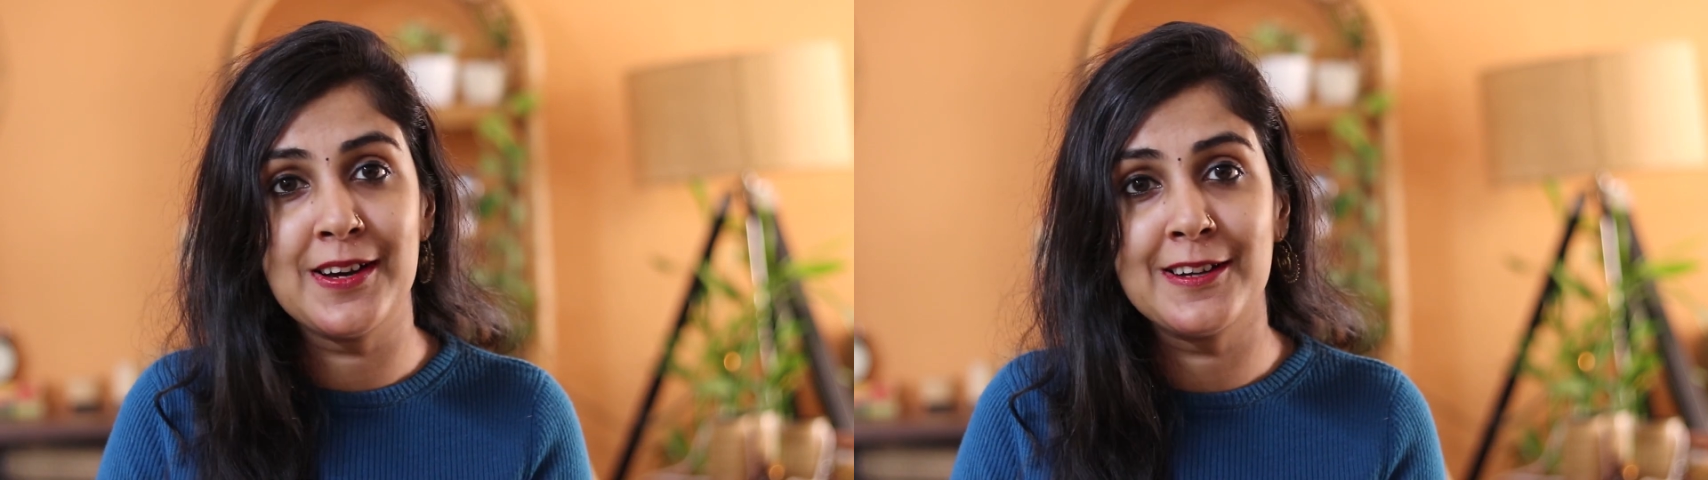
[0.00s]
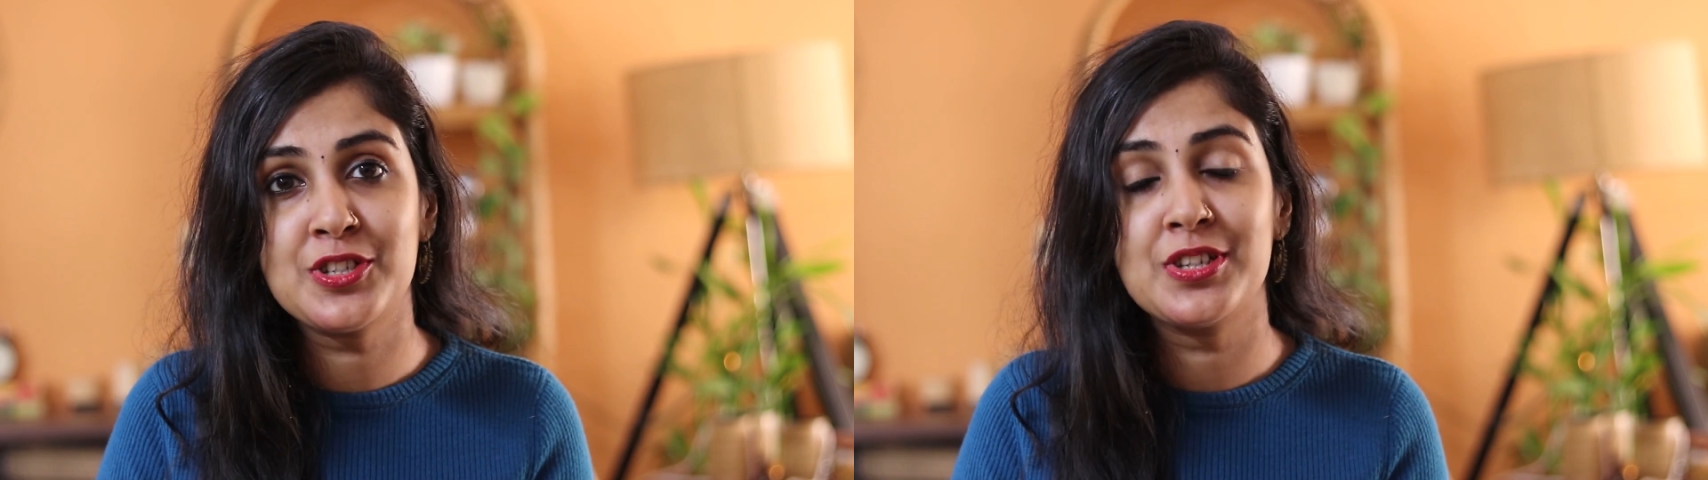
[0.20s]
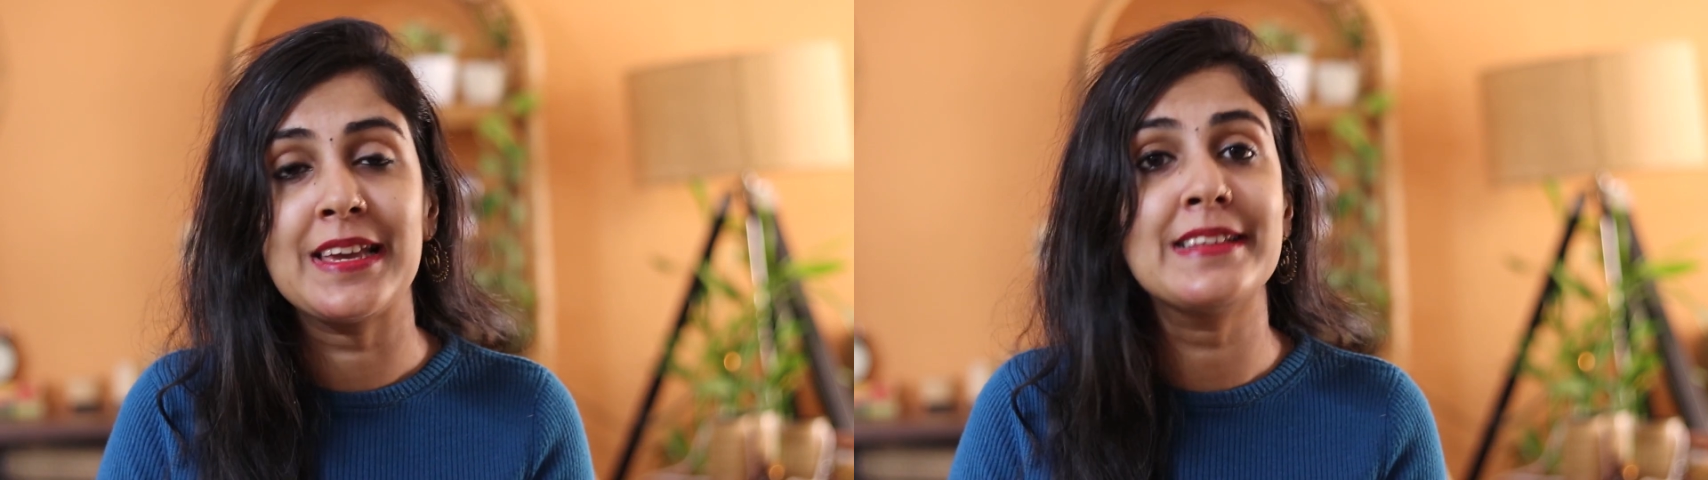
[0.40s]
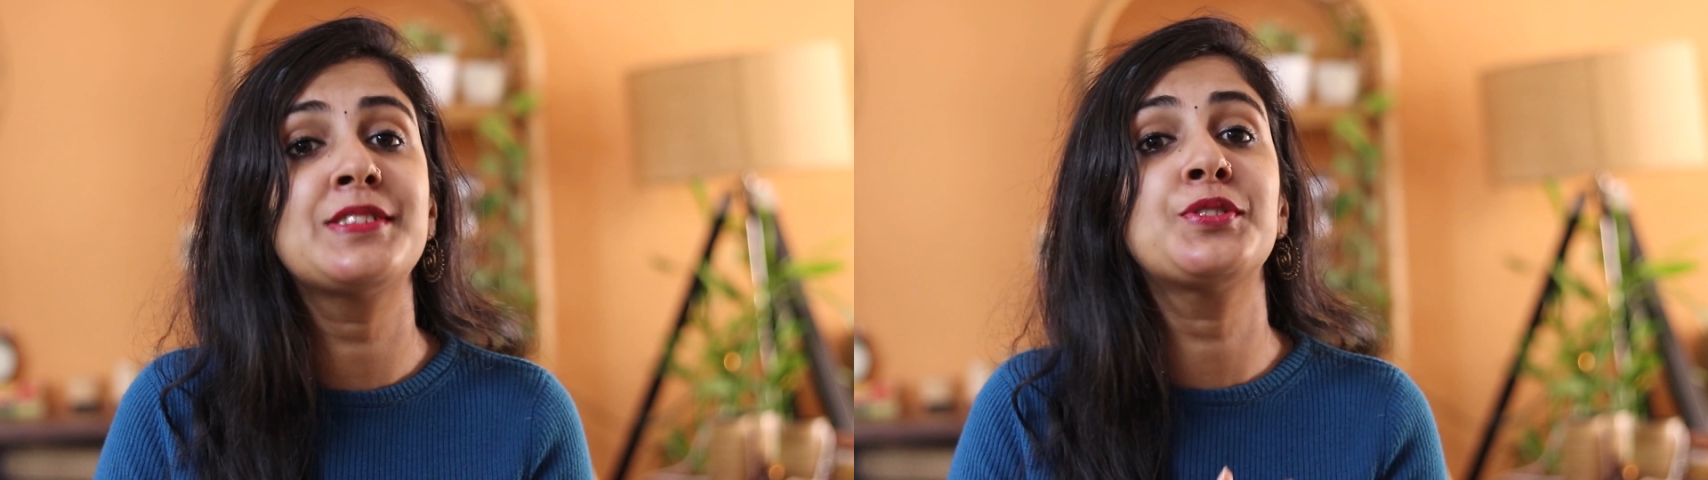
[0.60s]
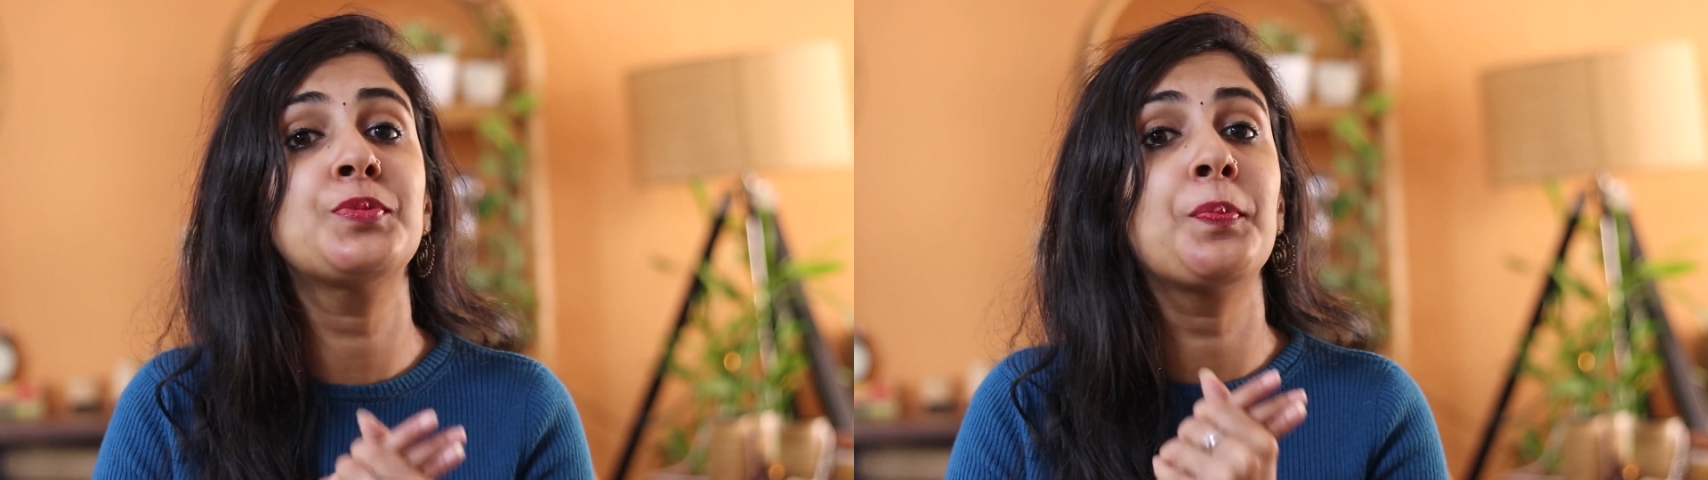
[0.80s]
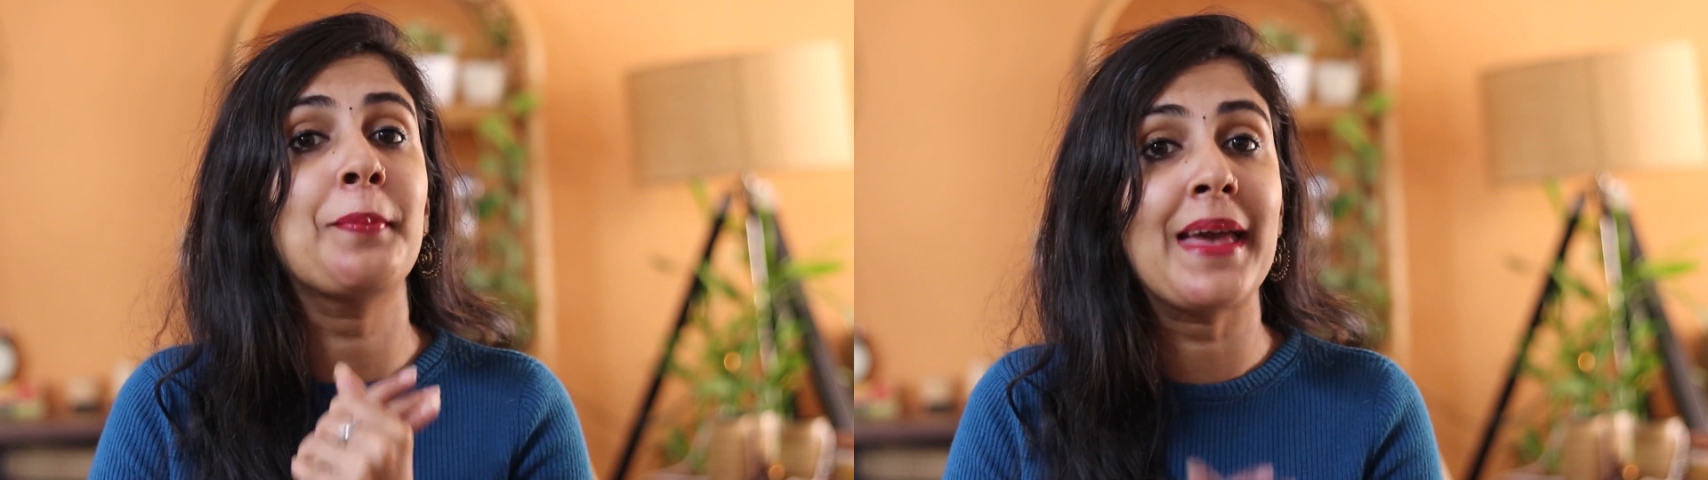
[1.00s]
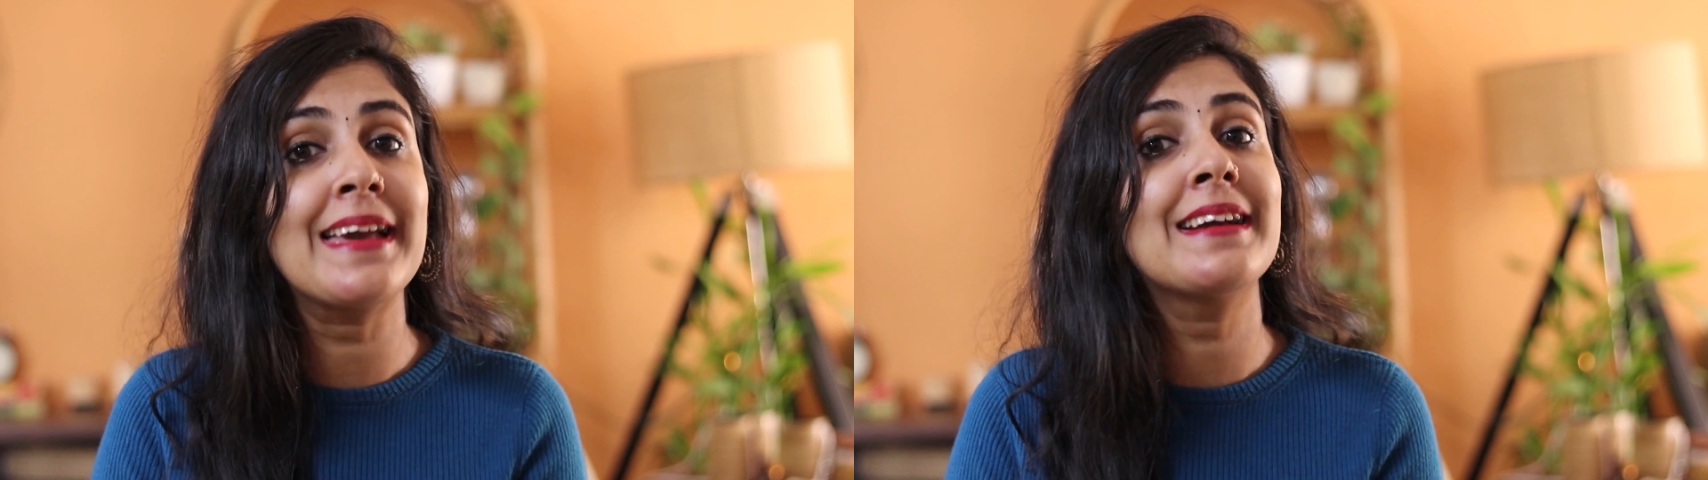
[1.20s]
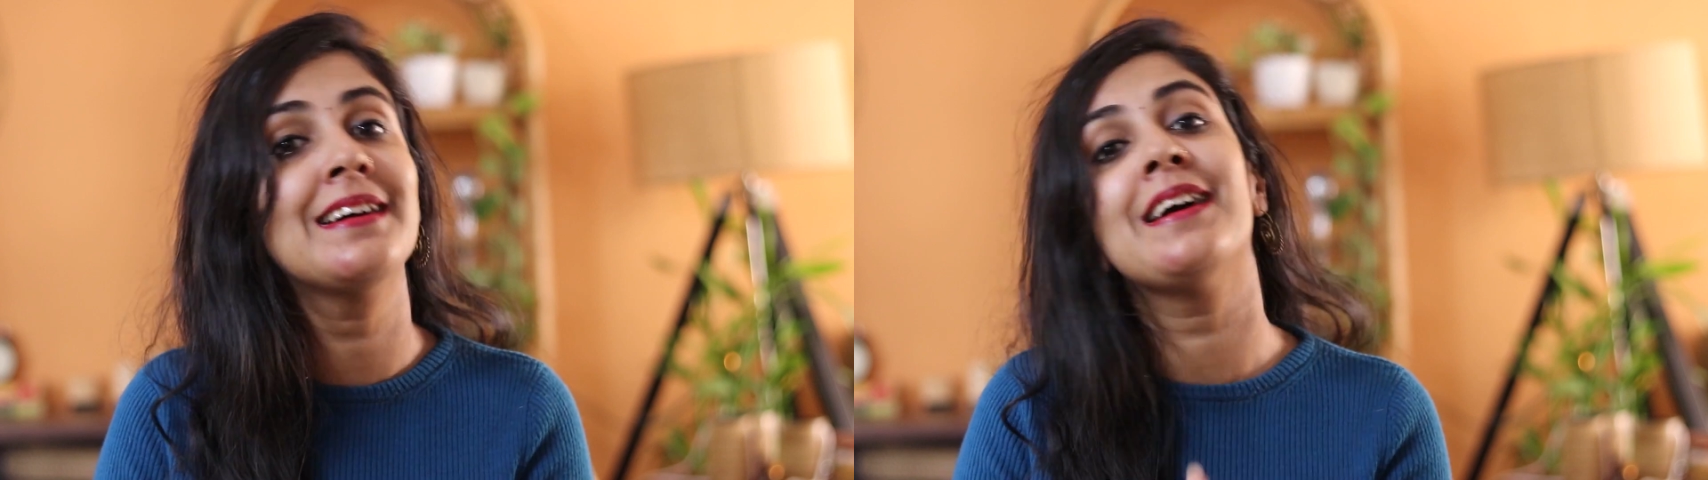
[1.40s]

such, is to make